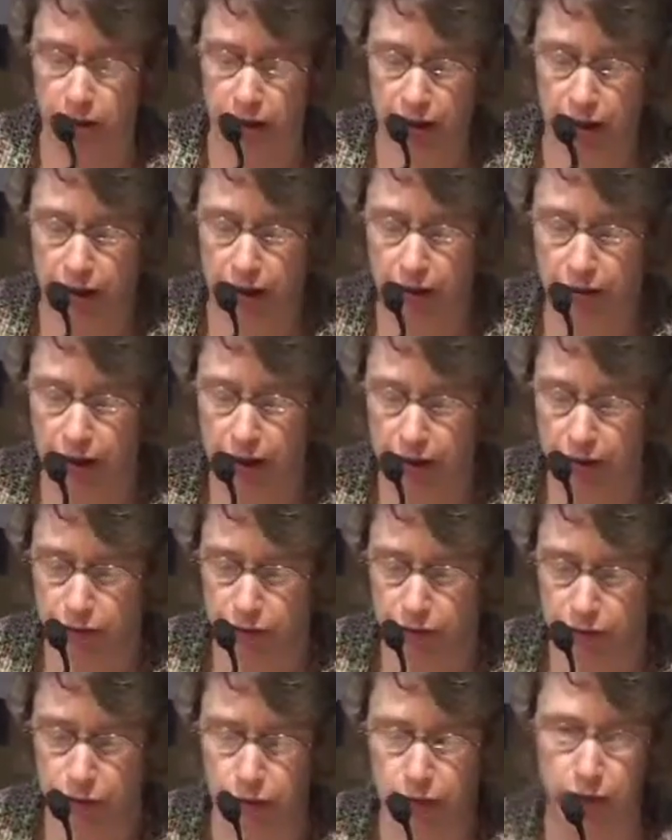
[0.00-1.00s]
And if any of
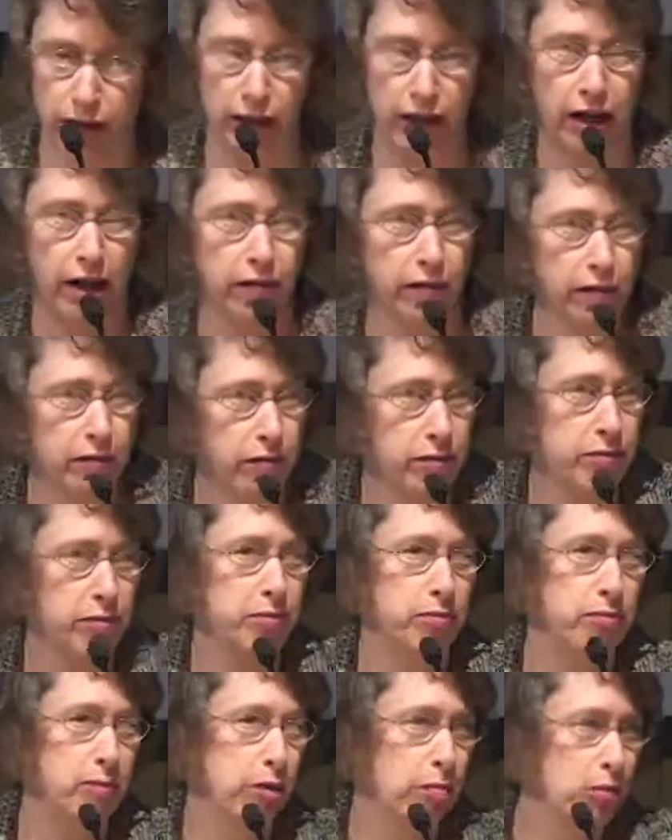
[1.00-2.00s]
you have
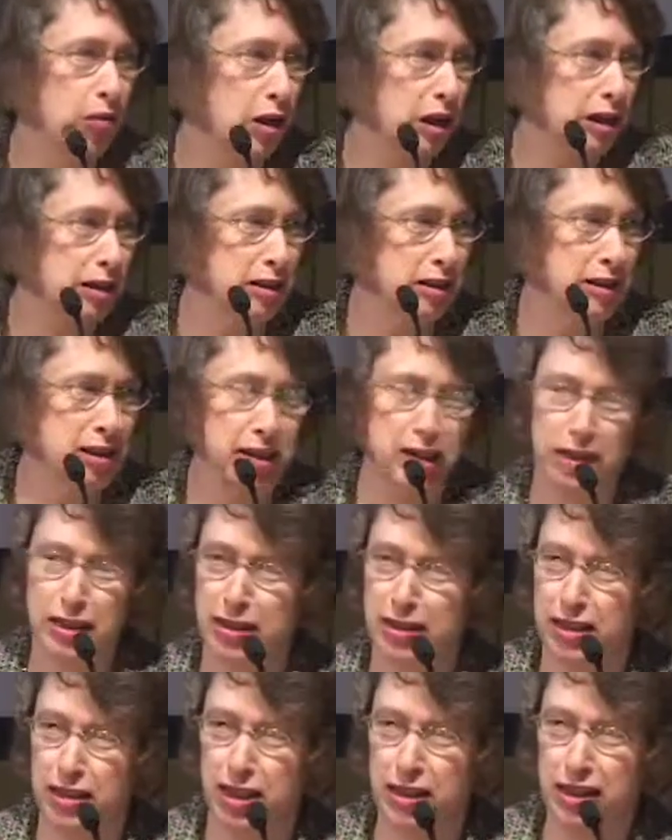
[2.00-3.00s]
memorized this,
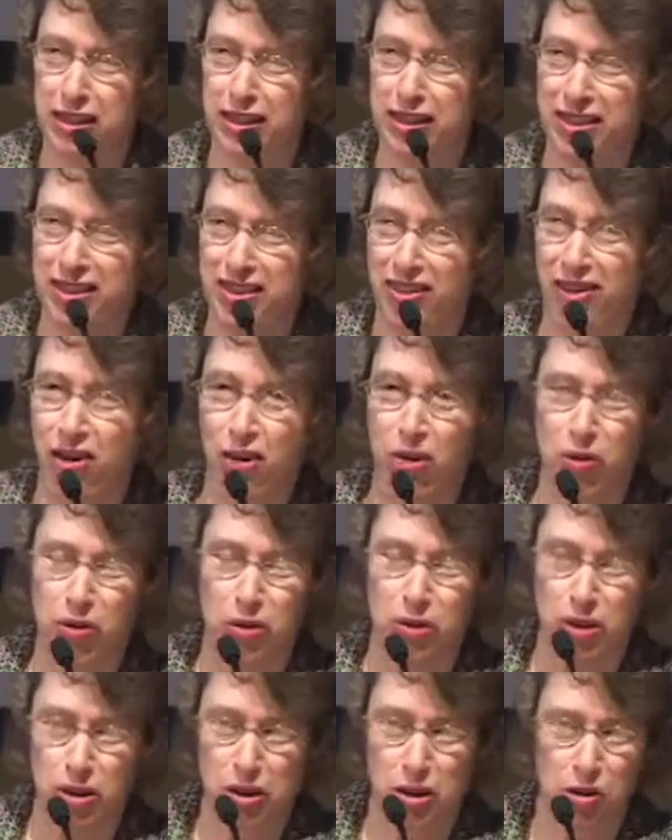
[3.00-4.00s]
studied
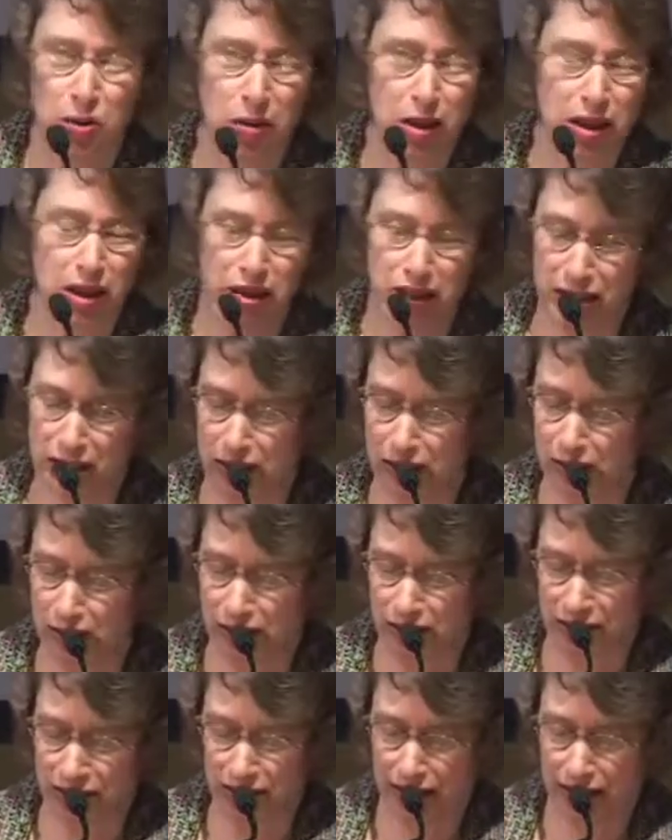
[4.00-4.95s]
Hawthorne so well that you